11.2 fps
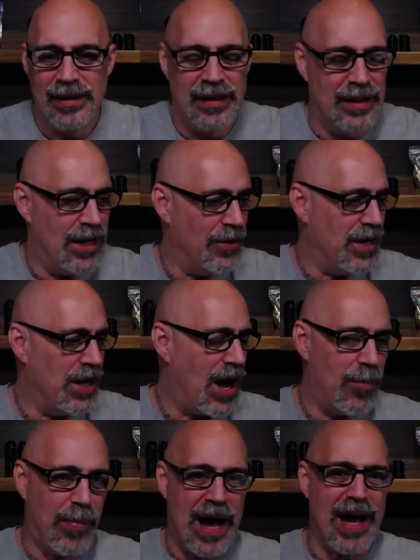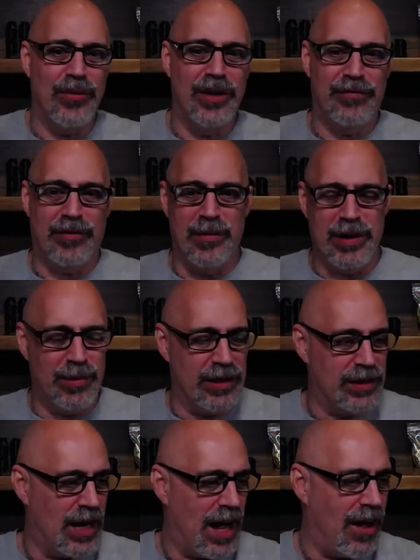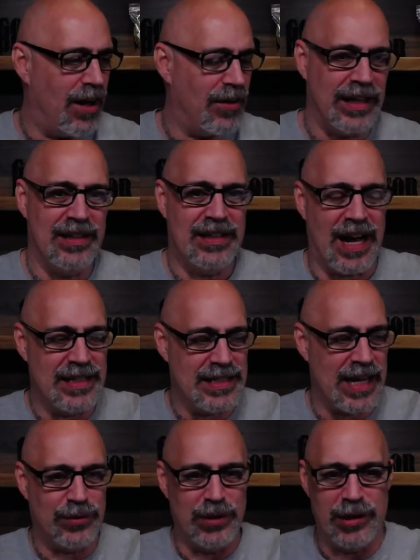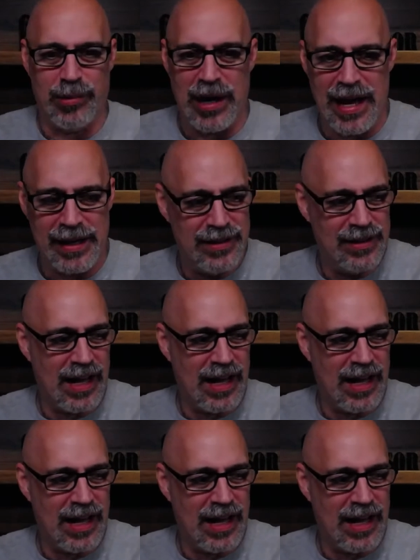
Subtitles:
No, I'll buy one from you, but I'll get in contact with you, Brad.